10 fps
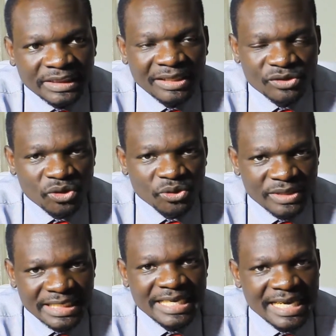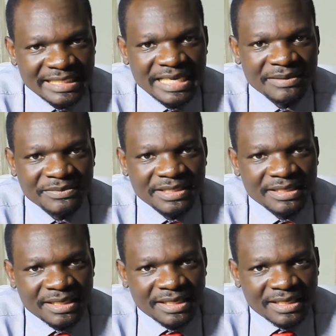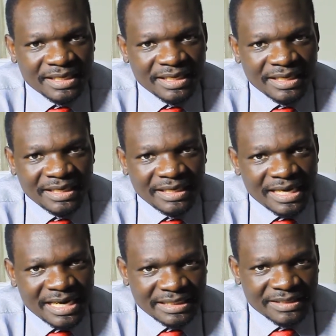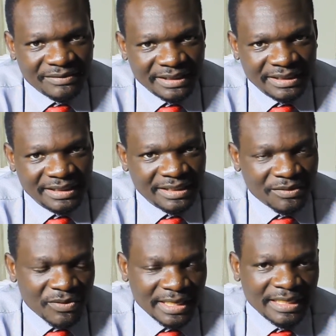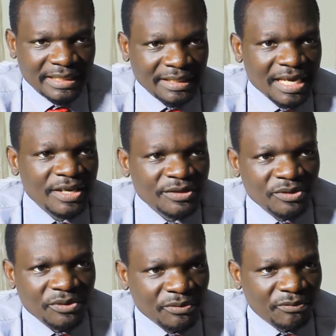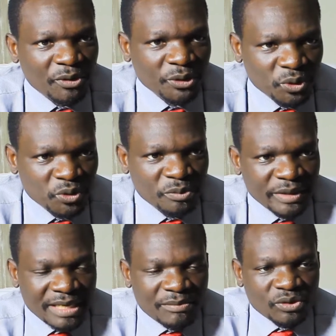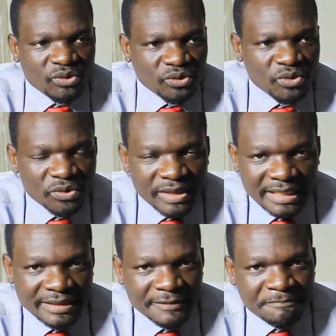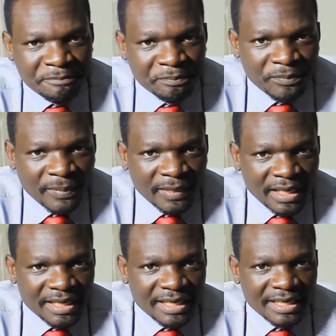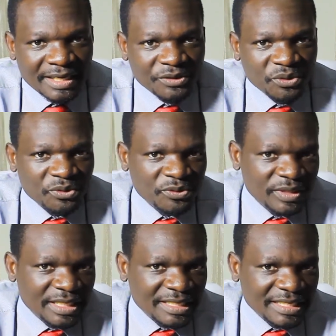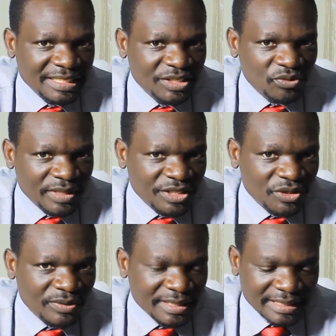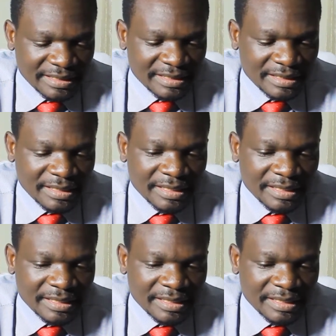So you need enzymes actively working. So for you to be able to do that, you need to ensure that